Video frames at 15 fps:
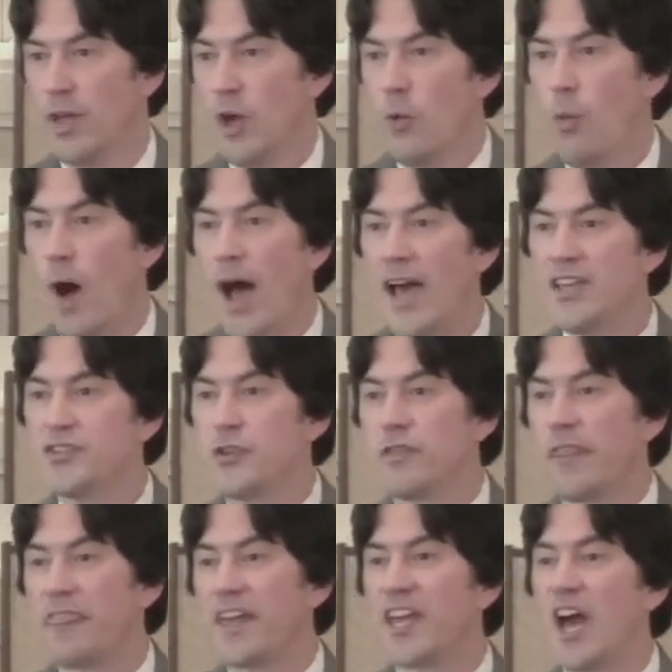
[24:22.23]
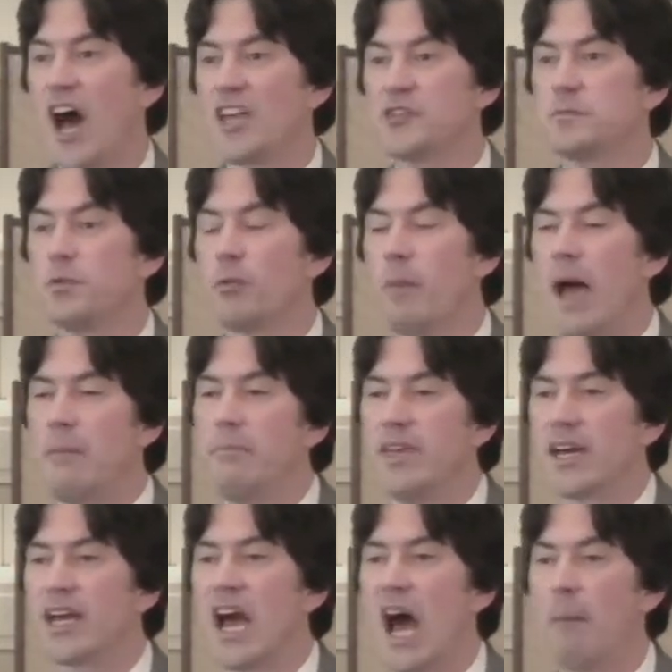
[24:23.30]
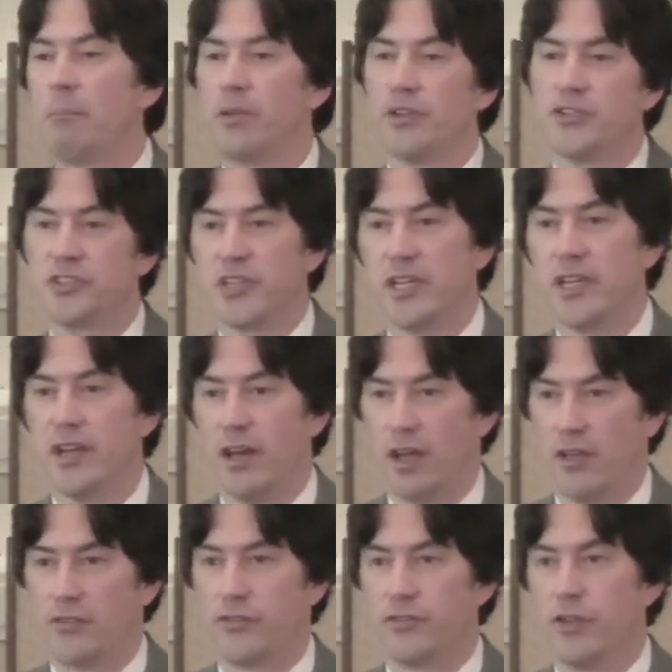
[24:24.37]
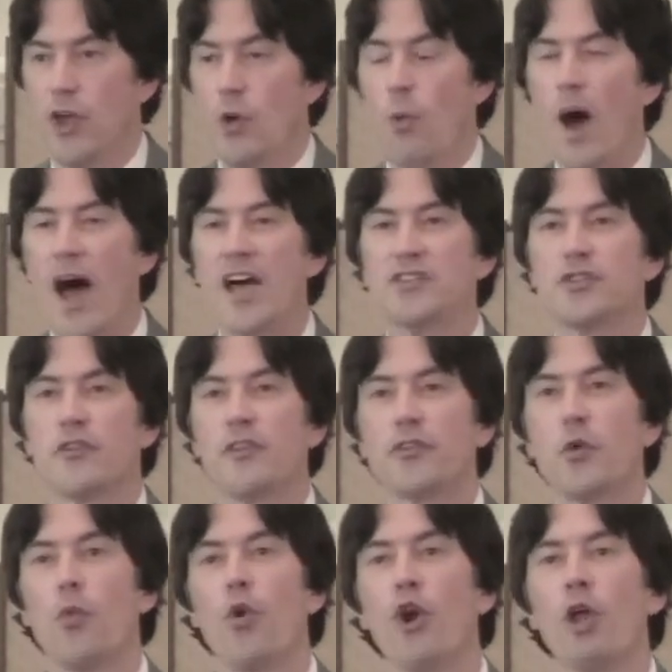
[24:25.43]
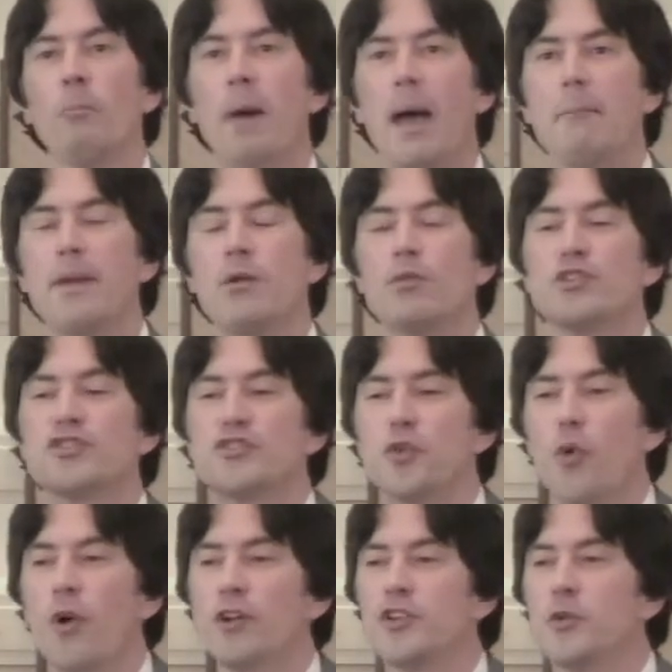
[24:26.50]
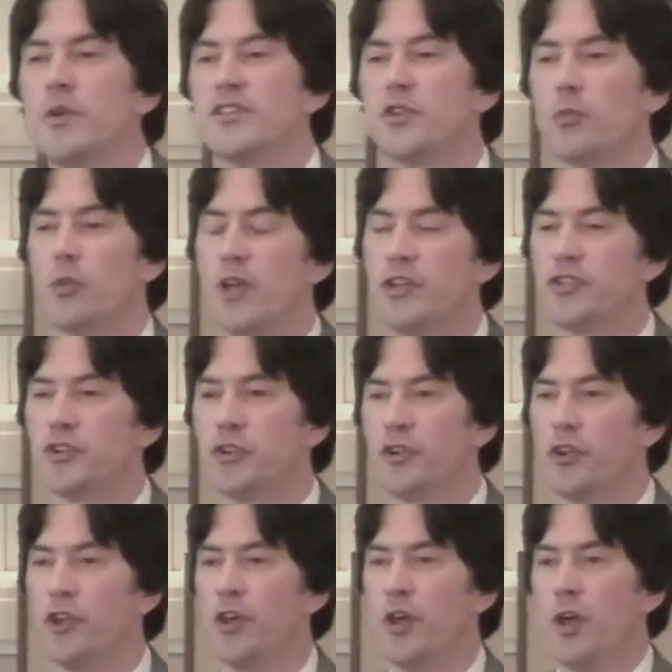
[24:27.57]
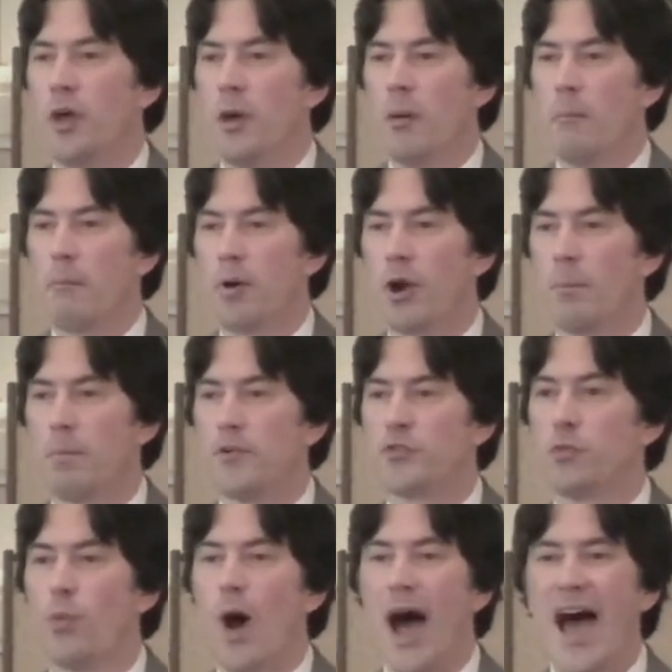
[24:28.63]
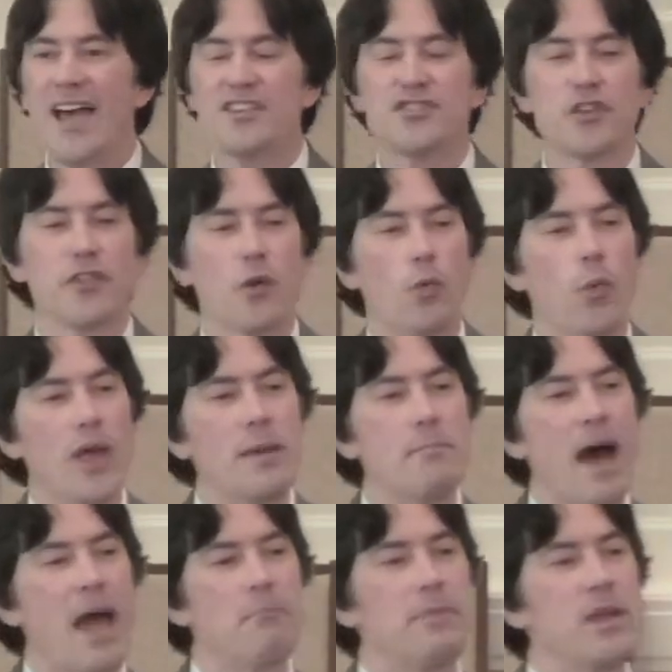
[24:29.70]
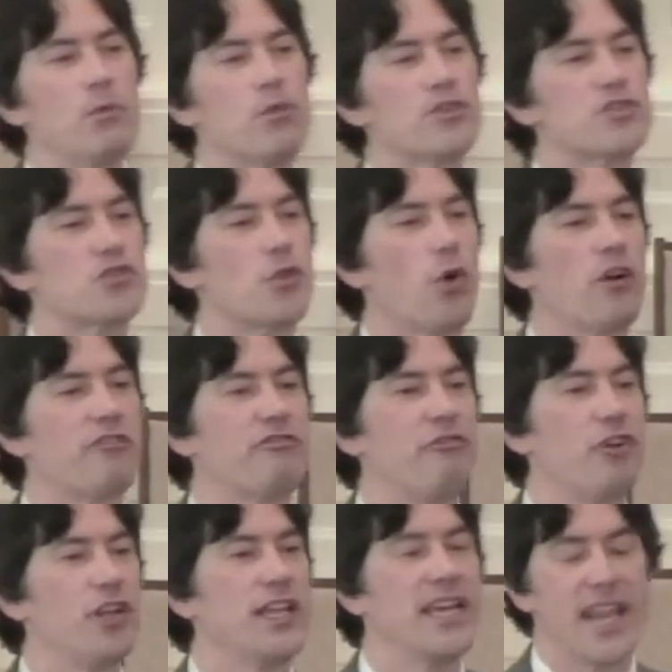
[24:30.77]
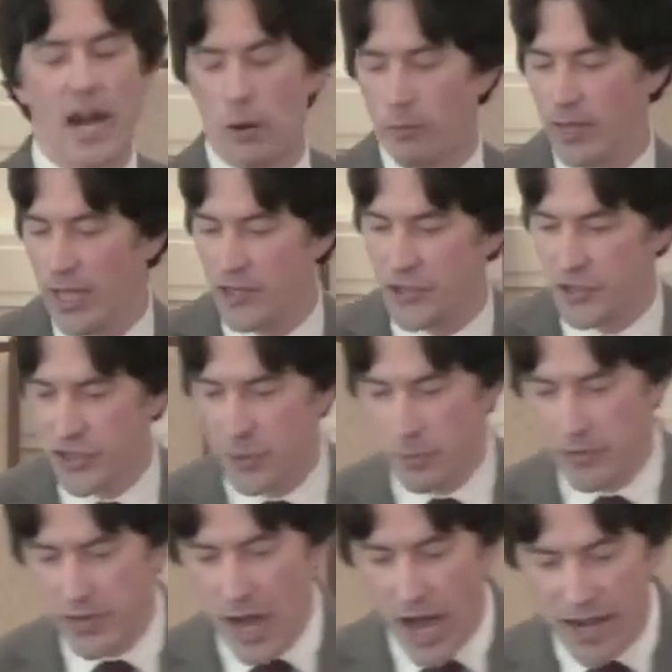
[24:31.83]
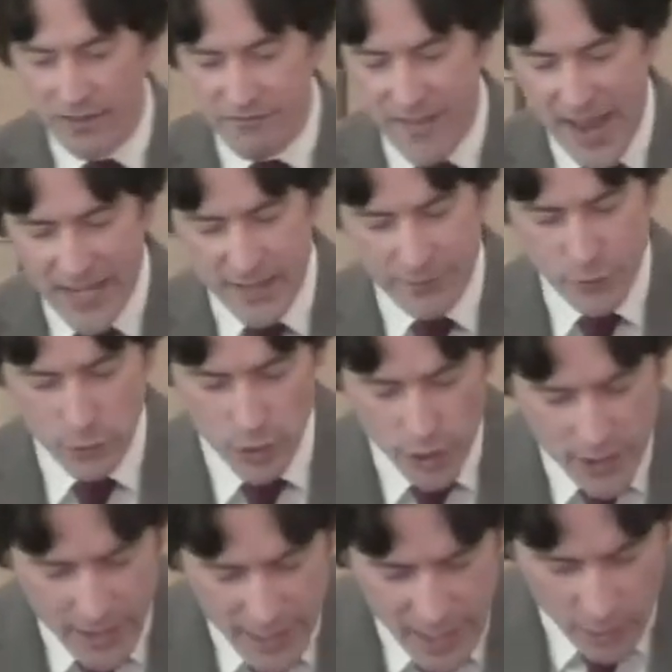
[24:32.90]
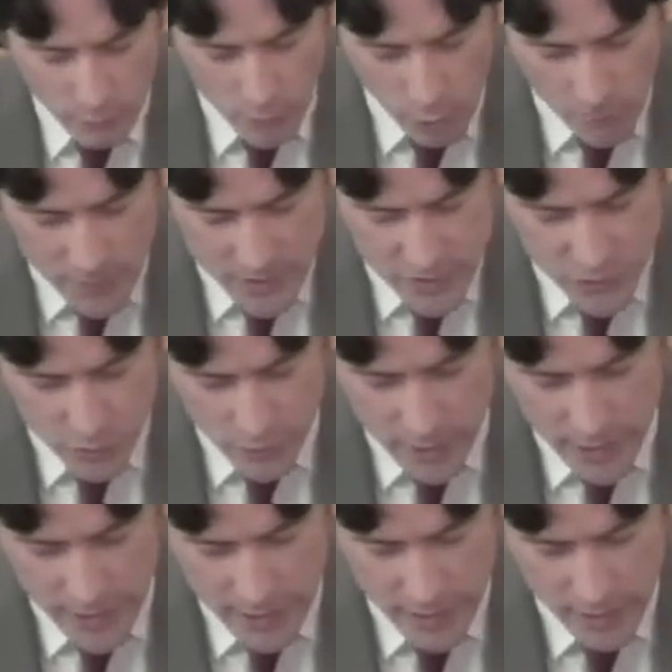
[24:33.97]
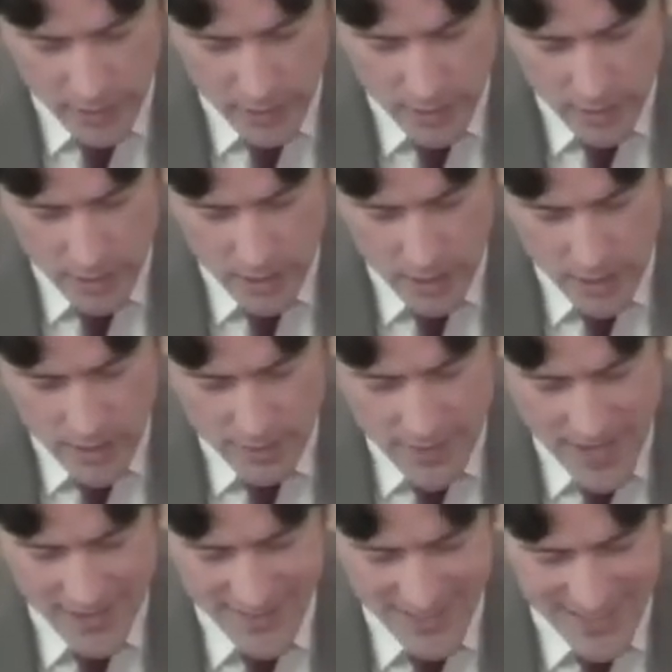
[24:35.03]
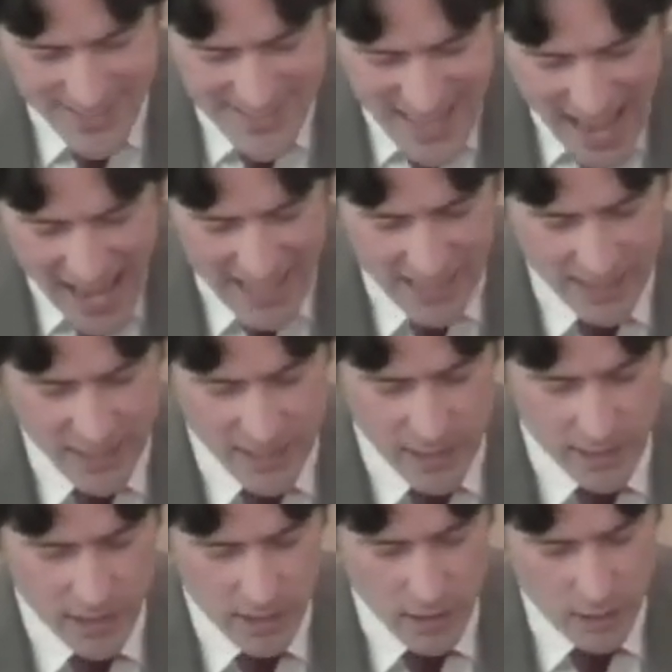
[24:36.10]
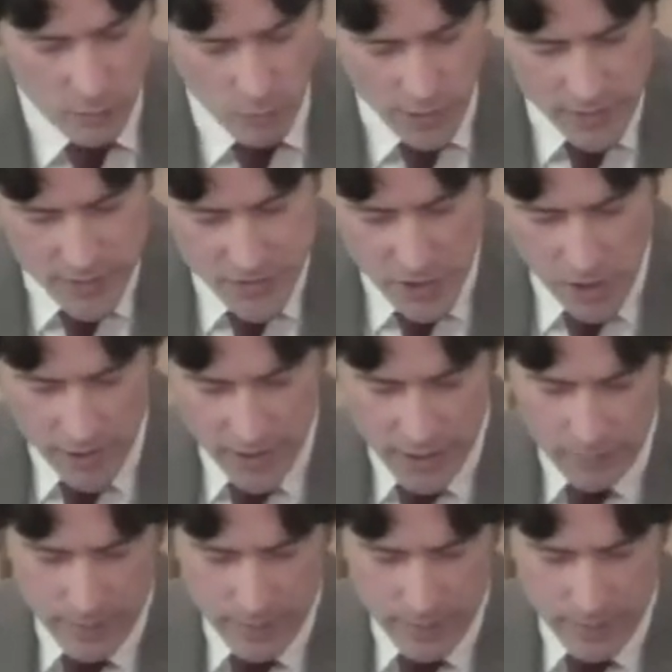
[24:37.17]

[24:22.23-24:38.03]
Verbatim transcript: Why? So that the gospel might be accomplished in us. Why? So that the world might be restored to its original purpose. Why? So that we might be restored fully in our relationship with God. In fact, if you look again at Romans 3, that is exactly what he's talking